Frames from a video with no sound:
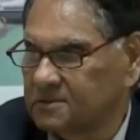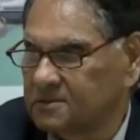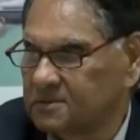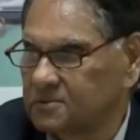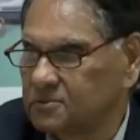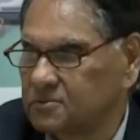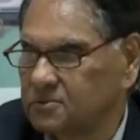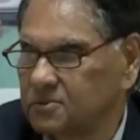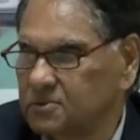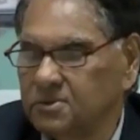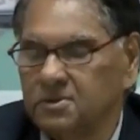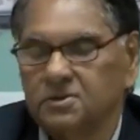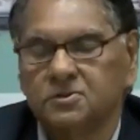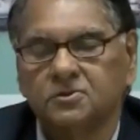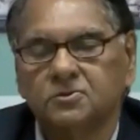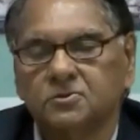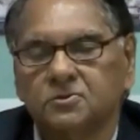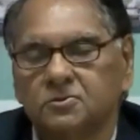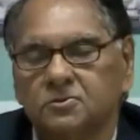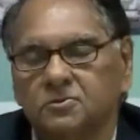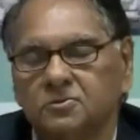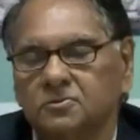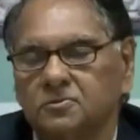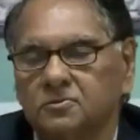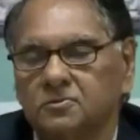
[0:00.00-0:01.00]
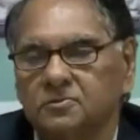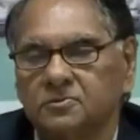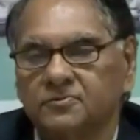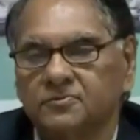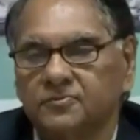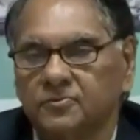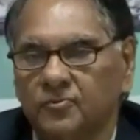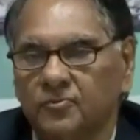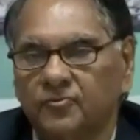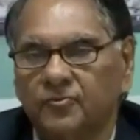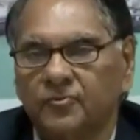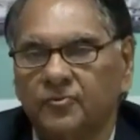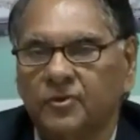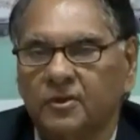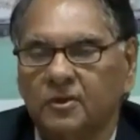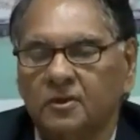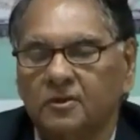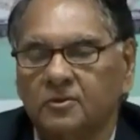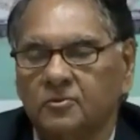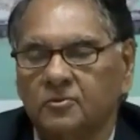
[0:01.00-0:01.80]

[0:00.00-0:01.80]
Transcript: You need to, if you feel,